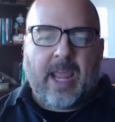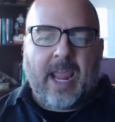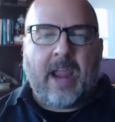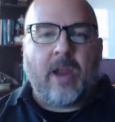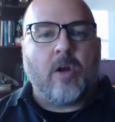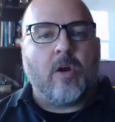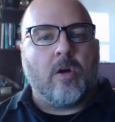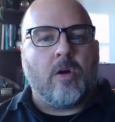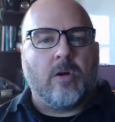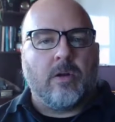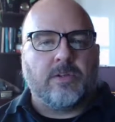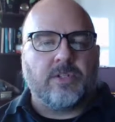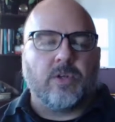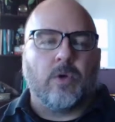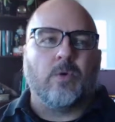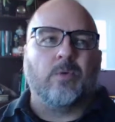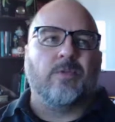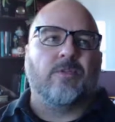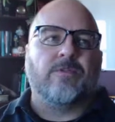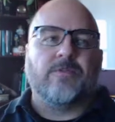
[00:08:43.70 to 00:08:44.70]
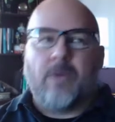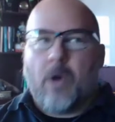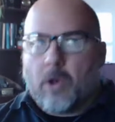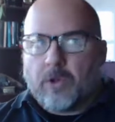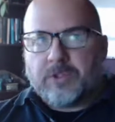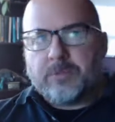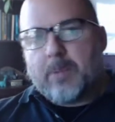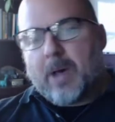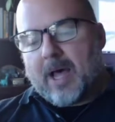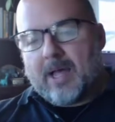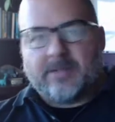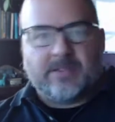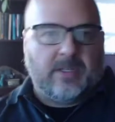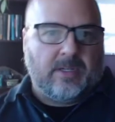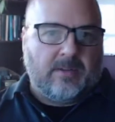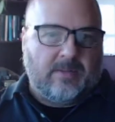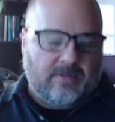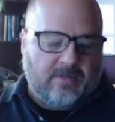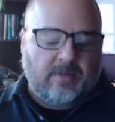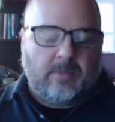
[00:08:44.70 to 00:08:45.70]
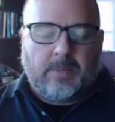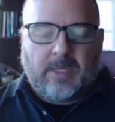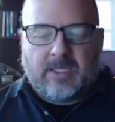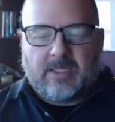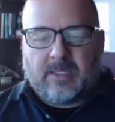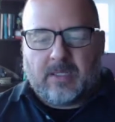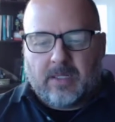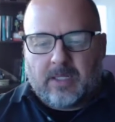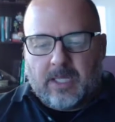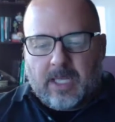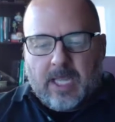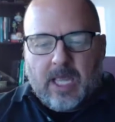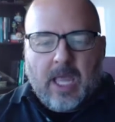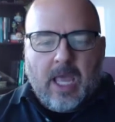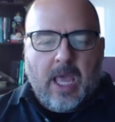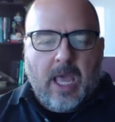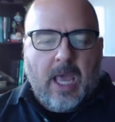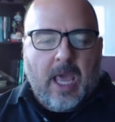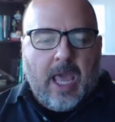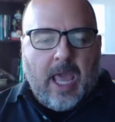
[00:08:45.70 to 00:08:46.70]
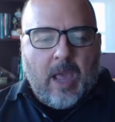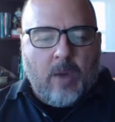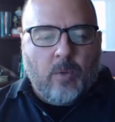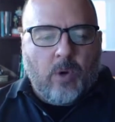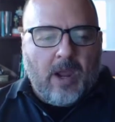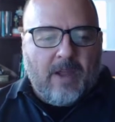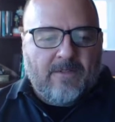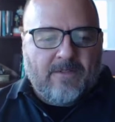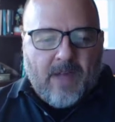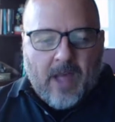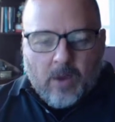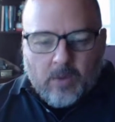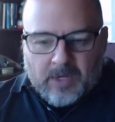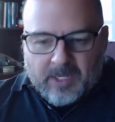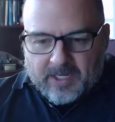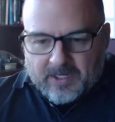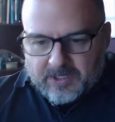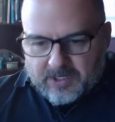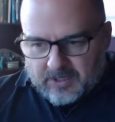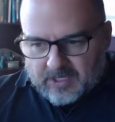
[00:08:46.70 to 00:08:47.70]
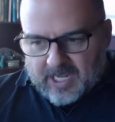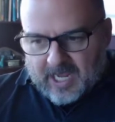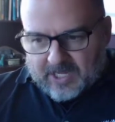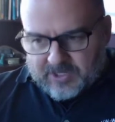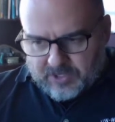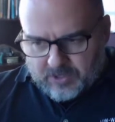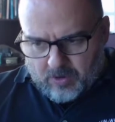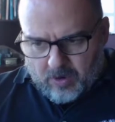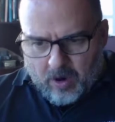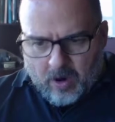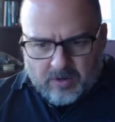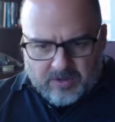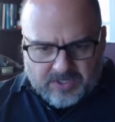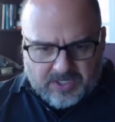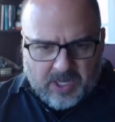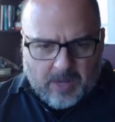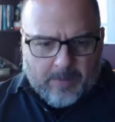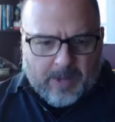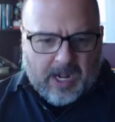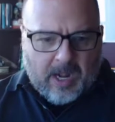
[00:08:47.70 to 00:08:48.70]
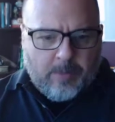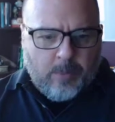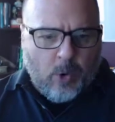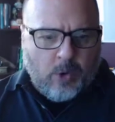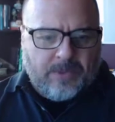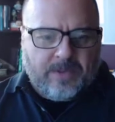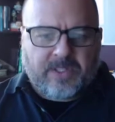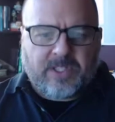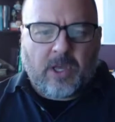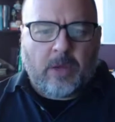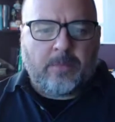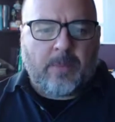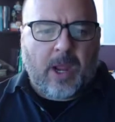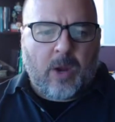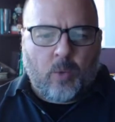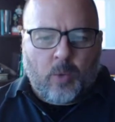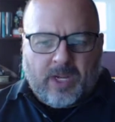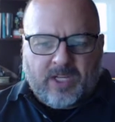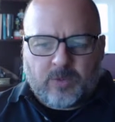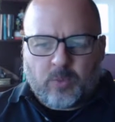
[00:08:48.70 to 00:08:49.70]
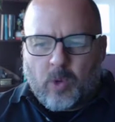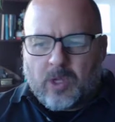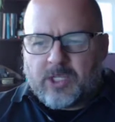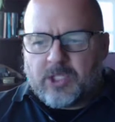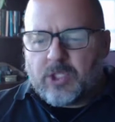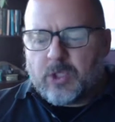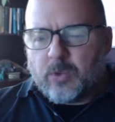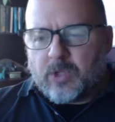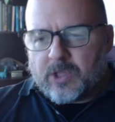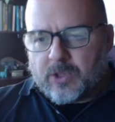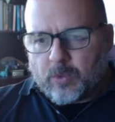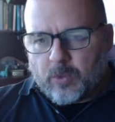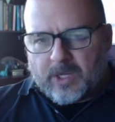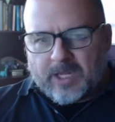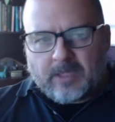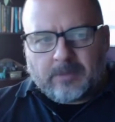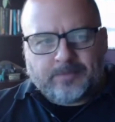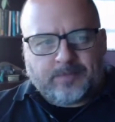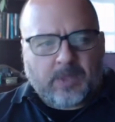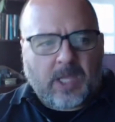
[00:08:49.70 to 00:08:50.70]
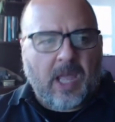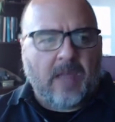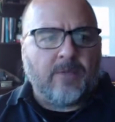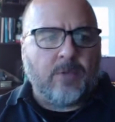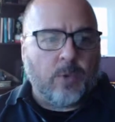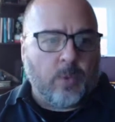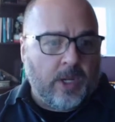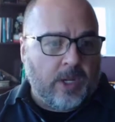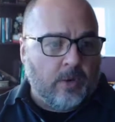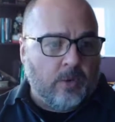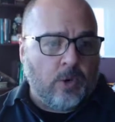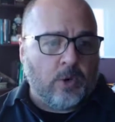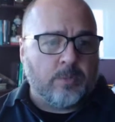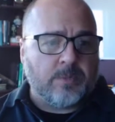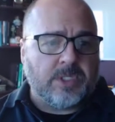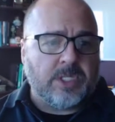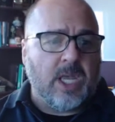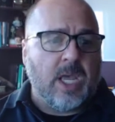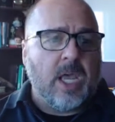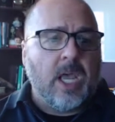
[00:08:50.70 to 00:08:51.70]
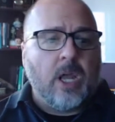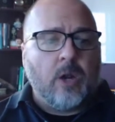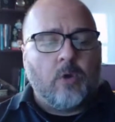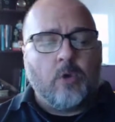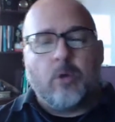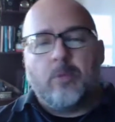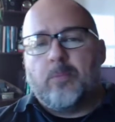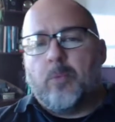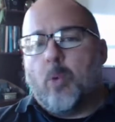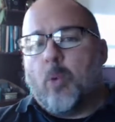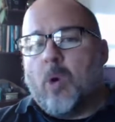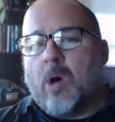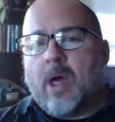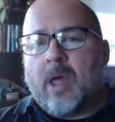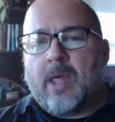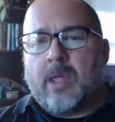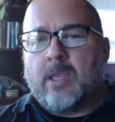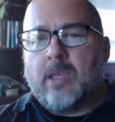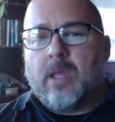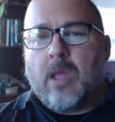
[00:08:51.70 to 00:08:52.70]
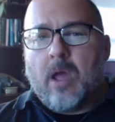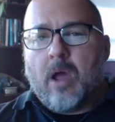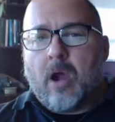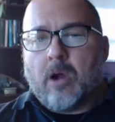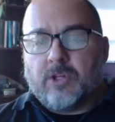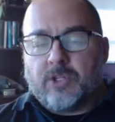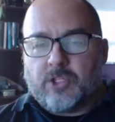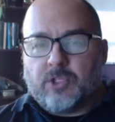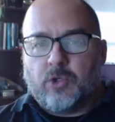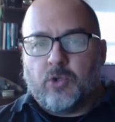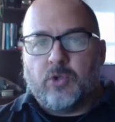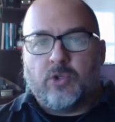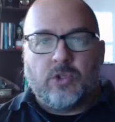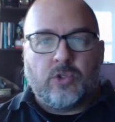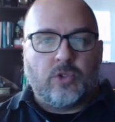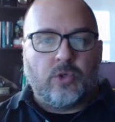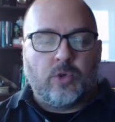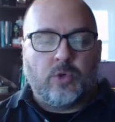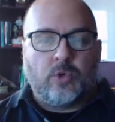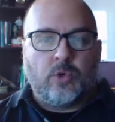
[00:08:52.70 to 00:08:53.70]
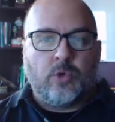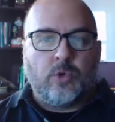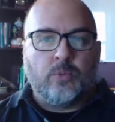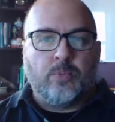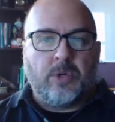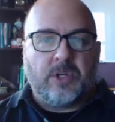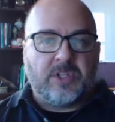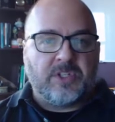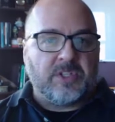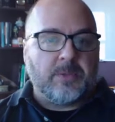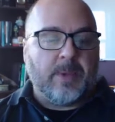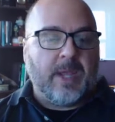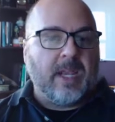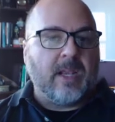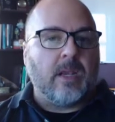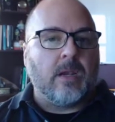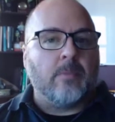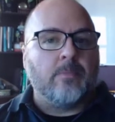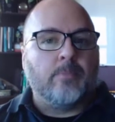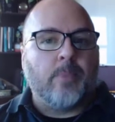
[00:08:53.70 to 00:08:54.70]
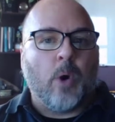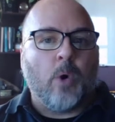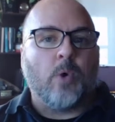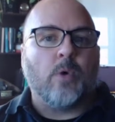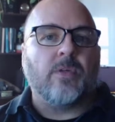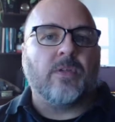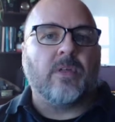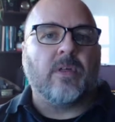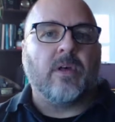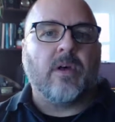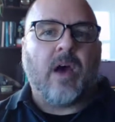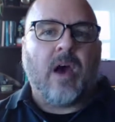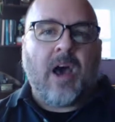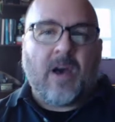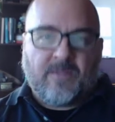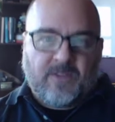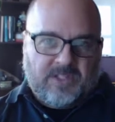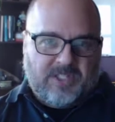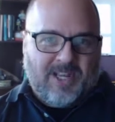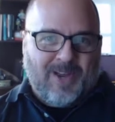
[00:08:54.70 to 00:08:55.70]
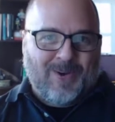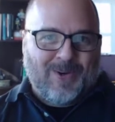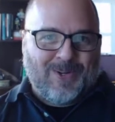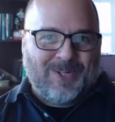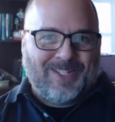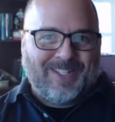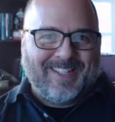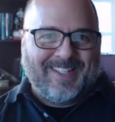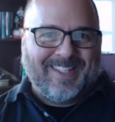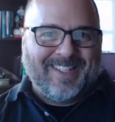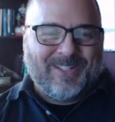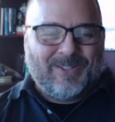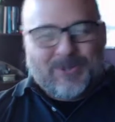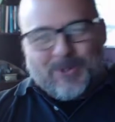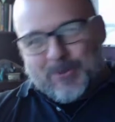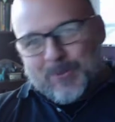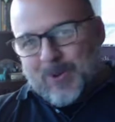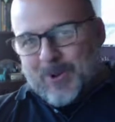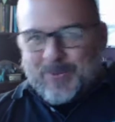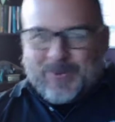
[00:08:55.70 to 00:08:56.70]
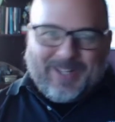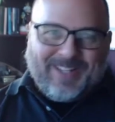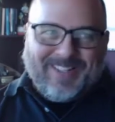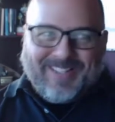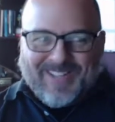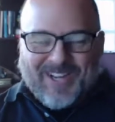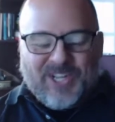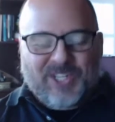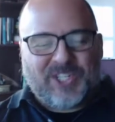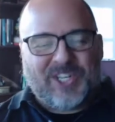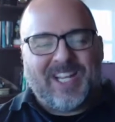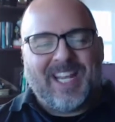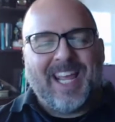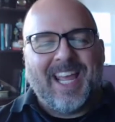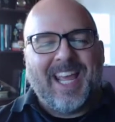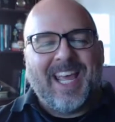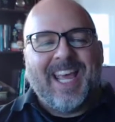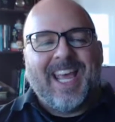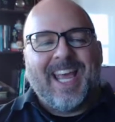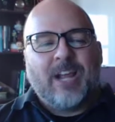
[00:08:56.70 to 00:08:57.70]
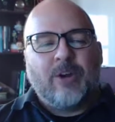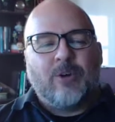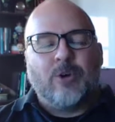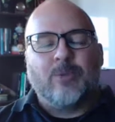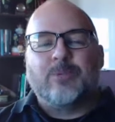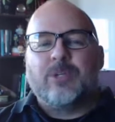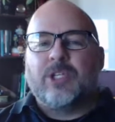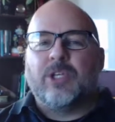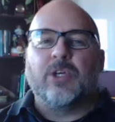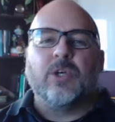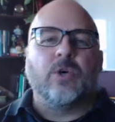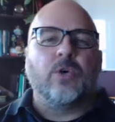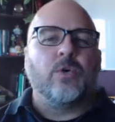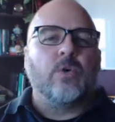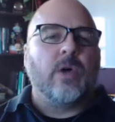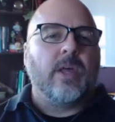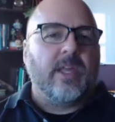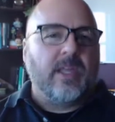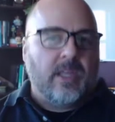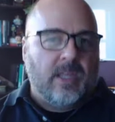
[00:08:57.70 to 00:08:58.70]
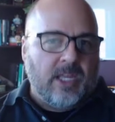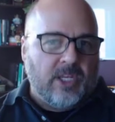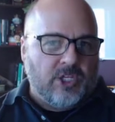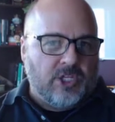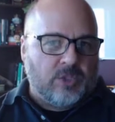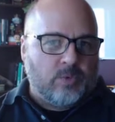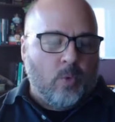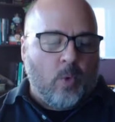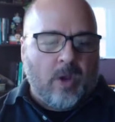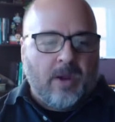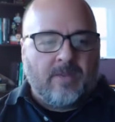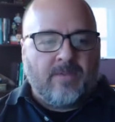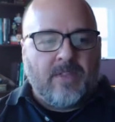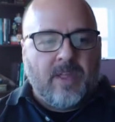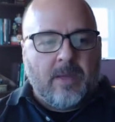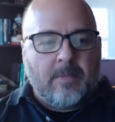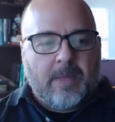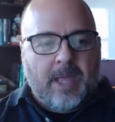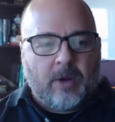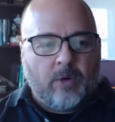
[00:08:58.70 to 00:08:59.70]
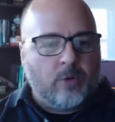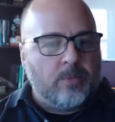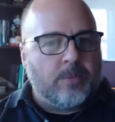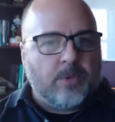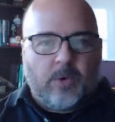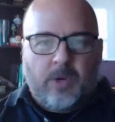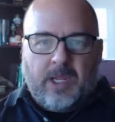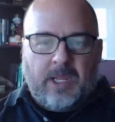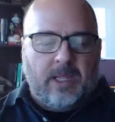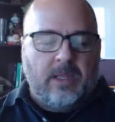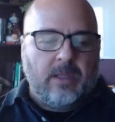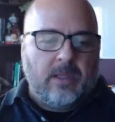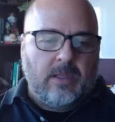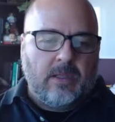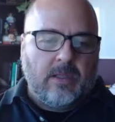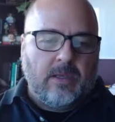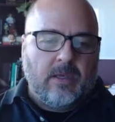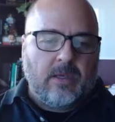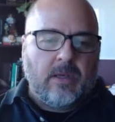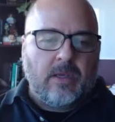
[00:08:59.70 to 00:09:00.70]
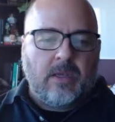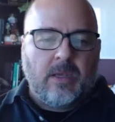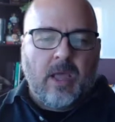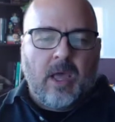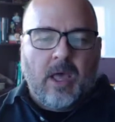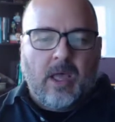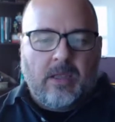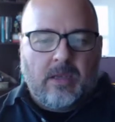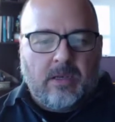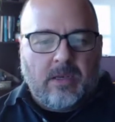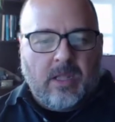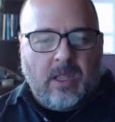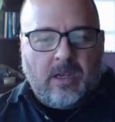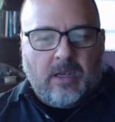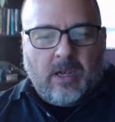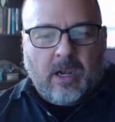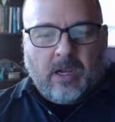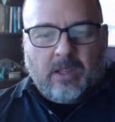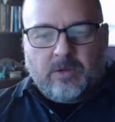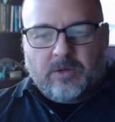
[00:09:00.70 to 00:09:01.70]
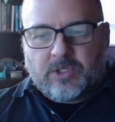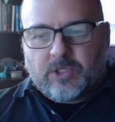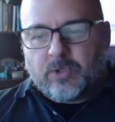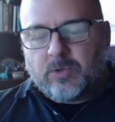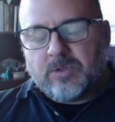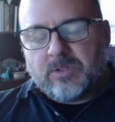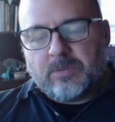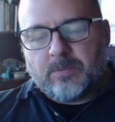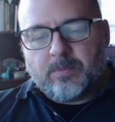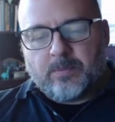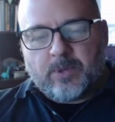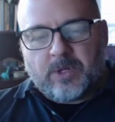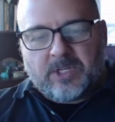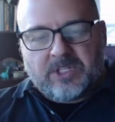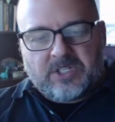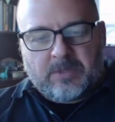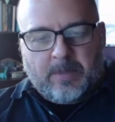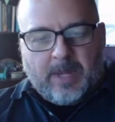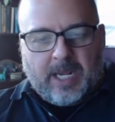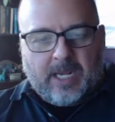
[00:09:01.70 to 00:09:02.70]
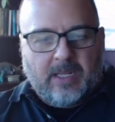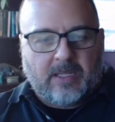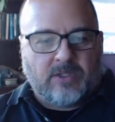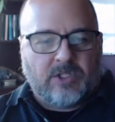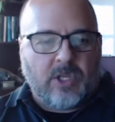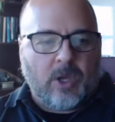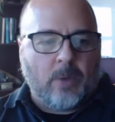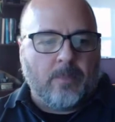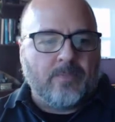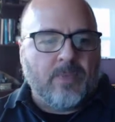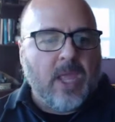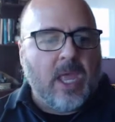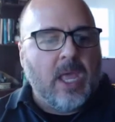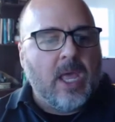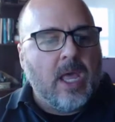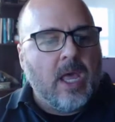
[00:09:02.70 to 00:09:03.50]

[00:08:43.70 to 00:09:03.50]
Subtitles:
error, so false positive, basically. And what I found is, yes, there are some. And I broke this up by weeks 1, 2, and 3. I have 3 groups. Group 1 are students who participated in both office hours, so the 1-week discussion. Group 2, in just one of them. In group 3, none of those students participated. So